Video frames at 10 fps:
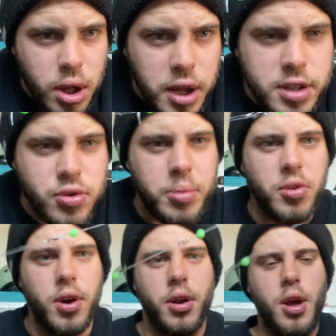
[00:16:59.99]
It's wrapped
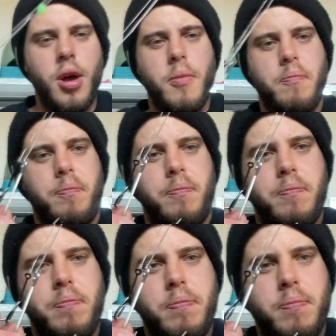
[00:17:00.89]
around.
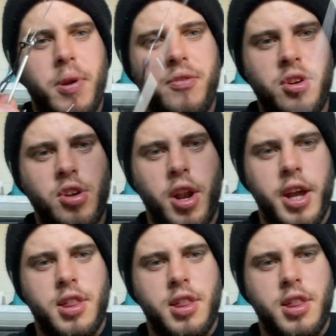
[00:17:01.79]
But if you go like